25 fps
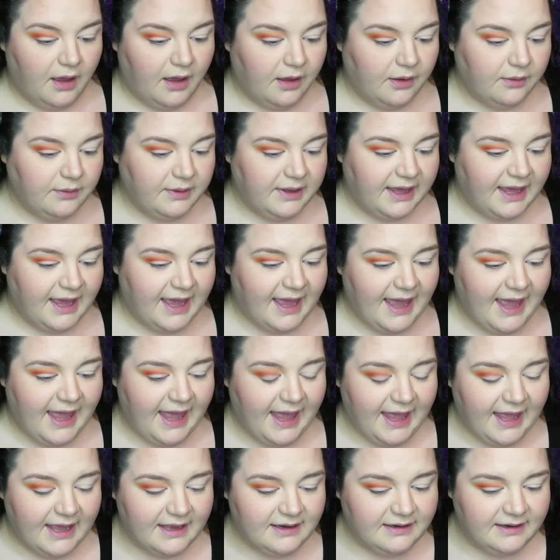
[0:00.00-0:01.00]

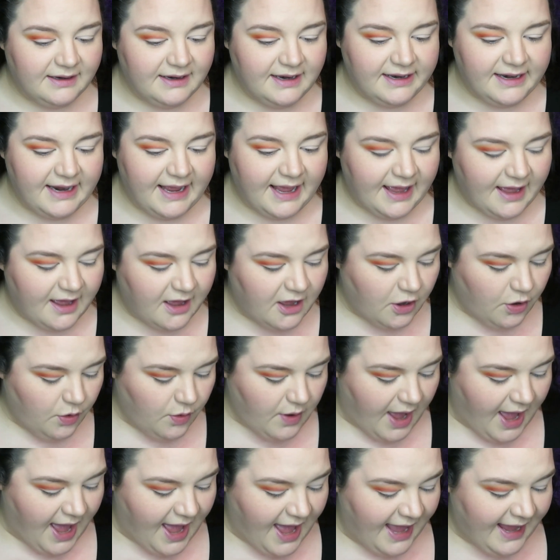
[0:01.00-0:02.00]
Okay,
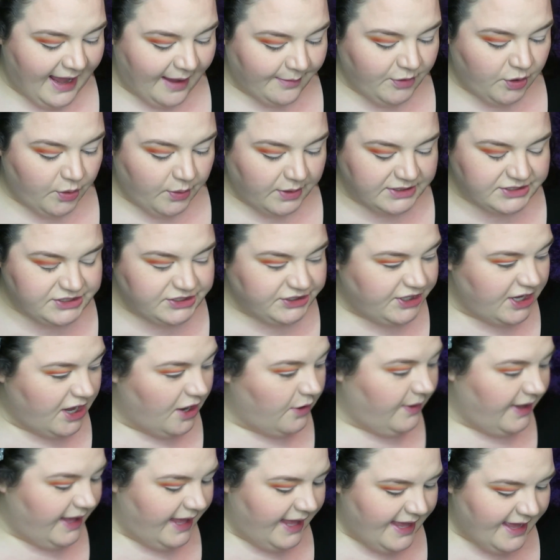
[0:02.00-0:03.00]
now I am going to
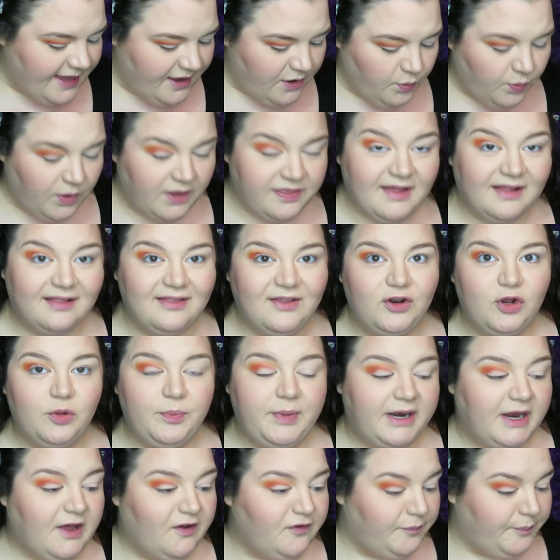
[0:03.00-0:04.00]
go in with a little
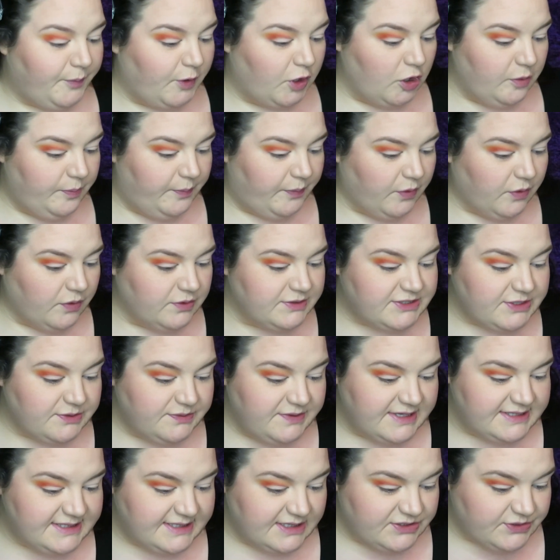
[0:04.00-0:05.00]
bit of purple. So
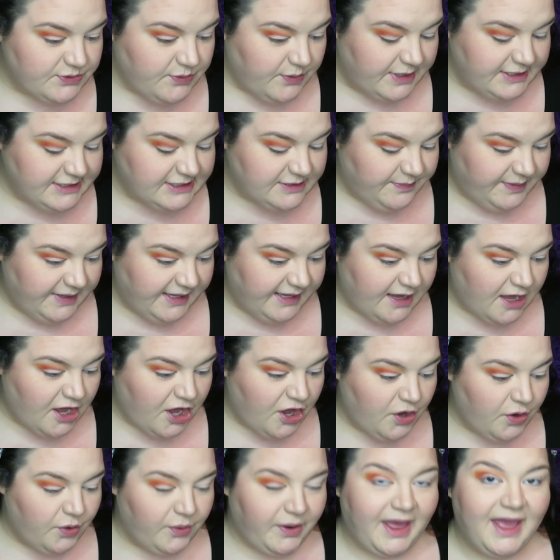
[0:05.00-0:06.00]
this is going to be
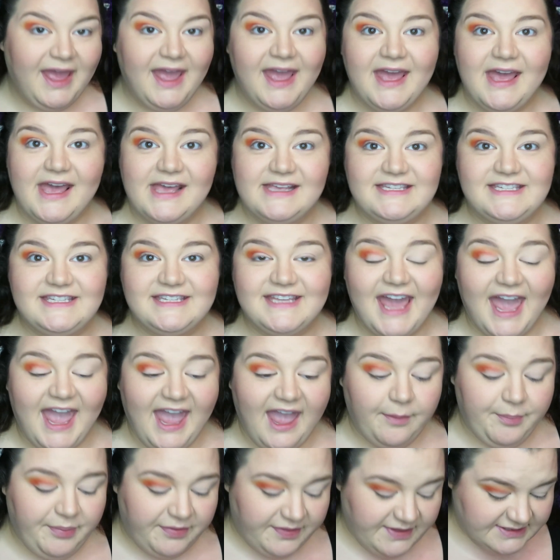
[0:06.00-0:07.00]
code
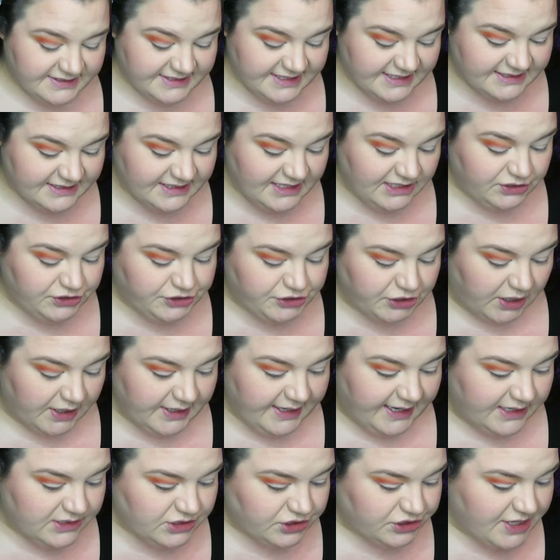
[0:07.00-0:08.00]
Escape. This is the
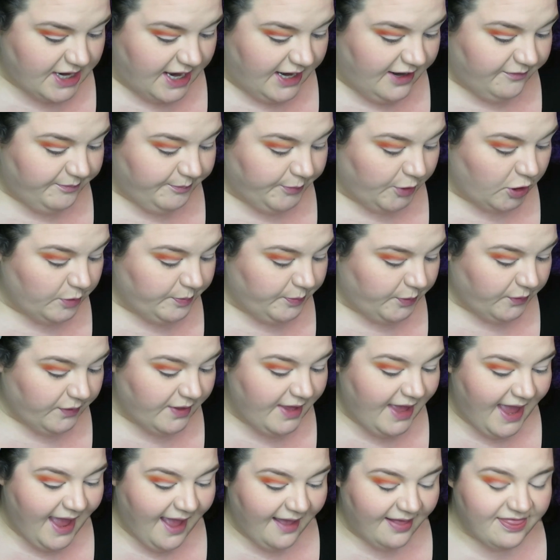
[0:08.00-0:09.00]
darkest shade of
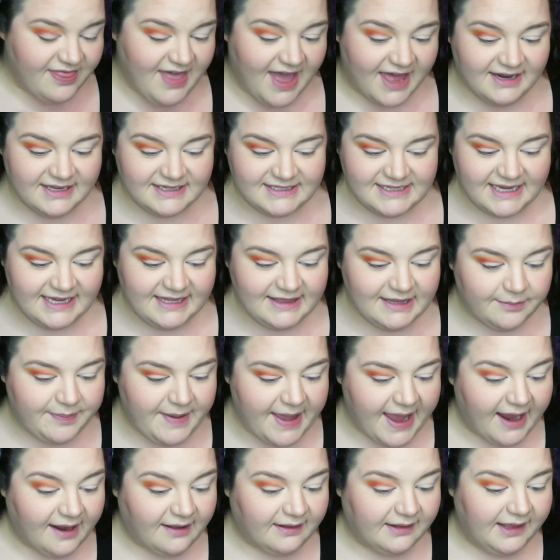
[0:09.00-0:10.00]
purple that is in the
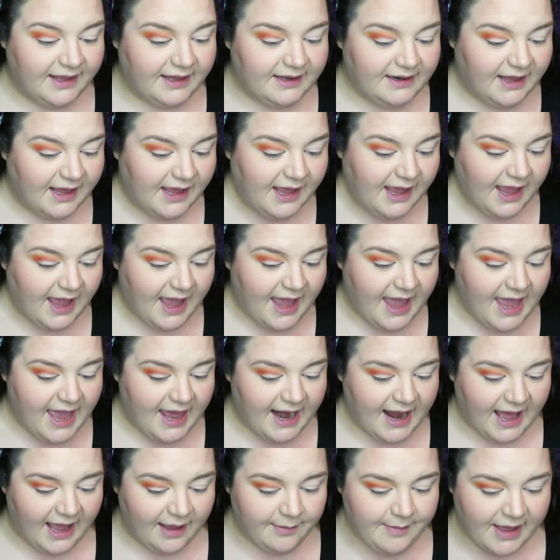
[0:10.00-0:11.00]
palette.
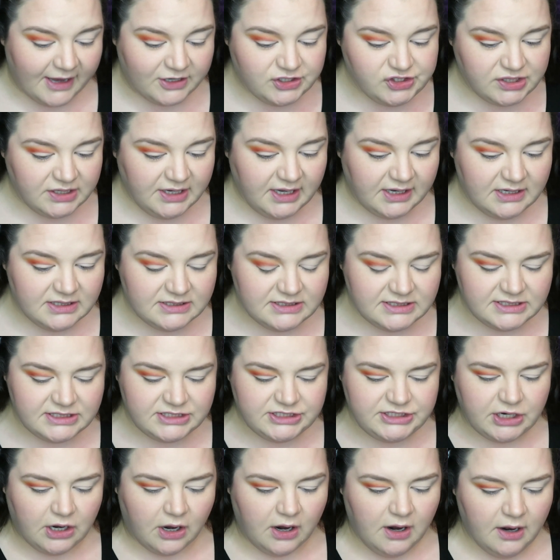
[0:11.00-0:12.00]
And I'm actually gonna
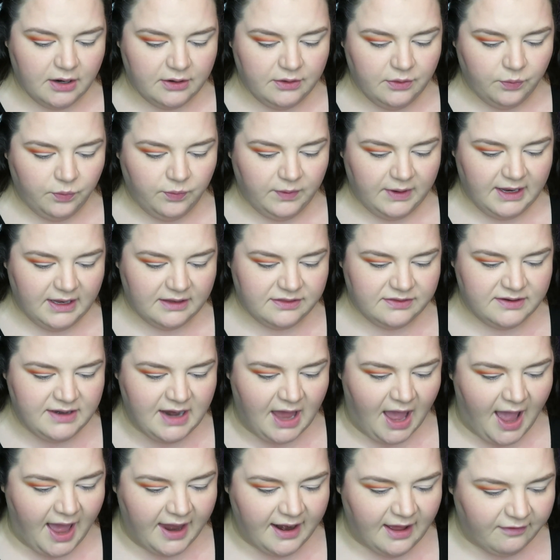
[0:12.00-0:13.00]
start with
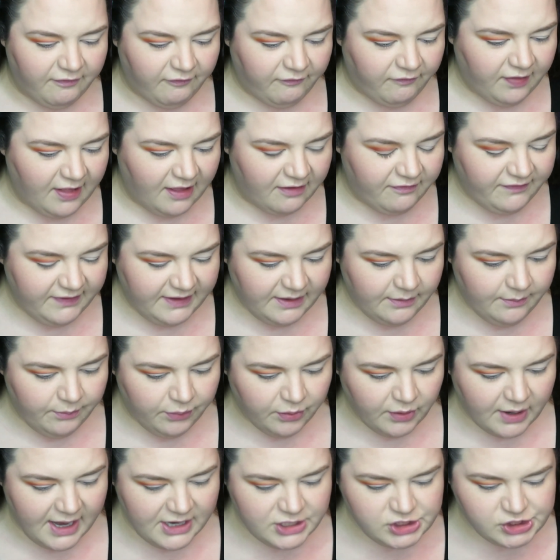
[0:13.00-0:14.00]
not a fluffy
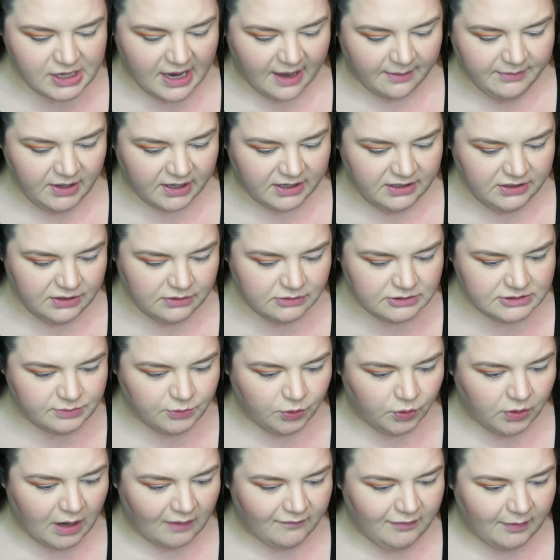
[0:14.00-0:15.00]
brush. I'm gonna use
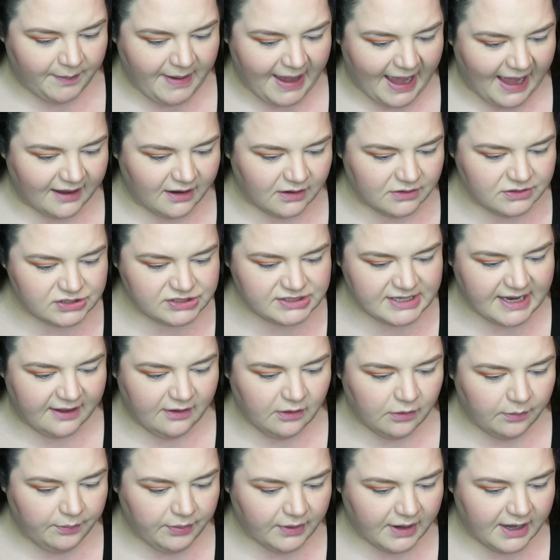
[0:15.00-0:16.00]
more of a packer
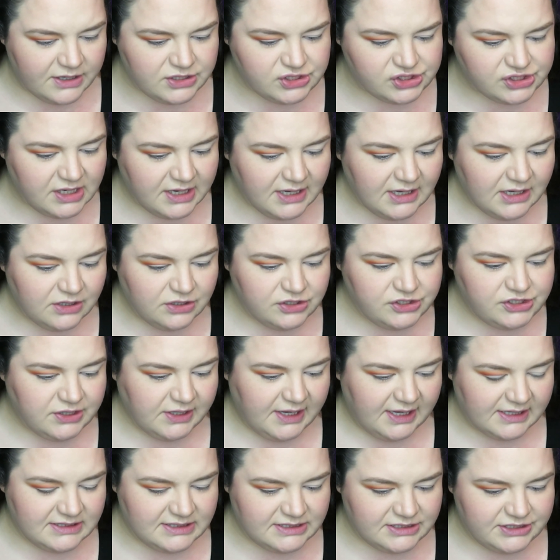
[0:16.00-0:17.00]
style brush to
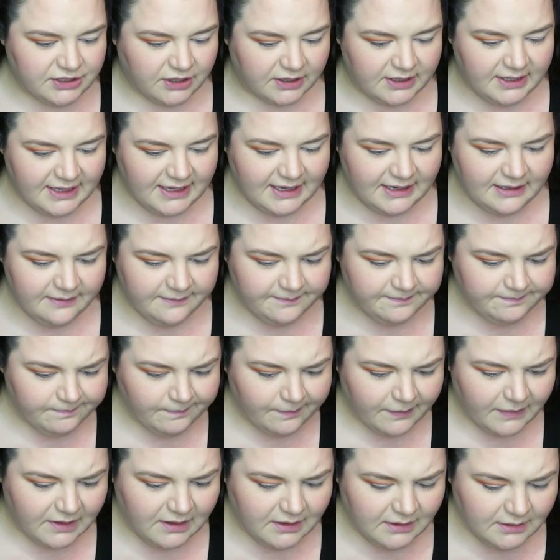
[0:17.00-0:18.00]
get started.
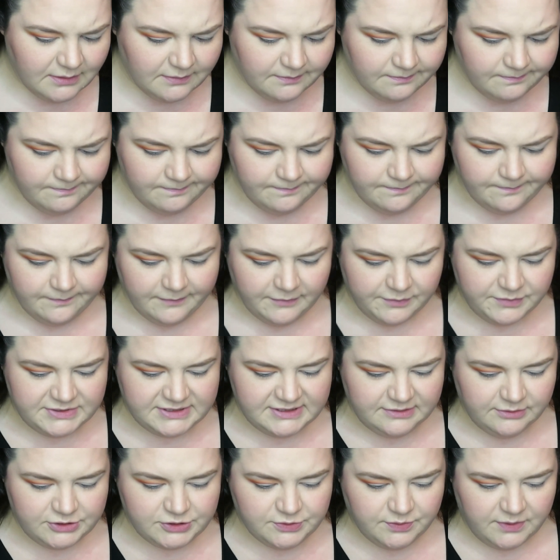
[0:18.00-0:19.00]
Let's
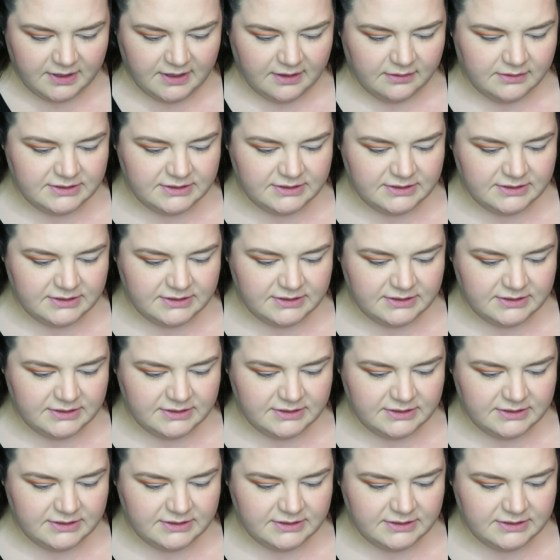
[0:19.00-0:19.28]
see which one.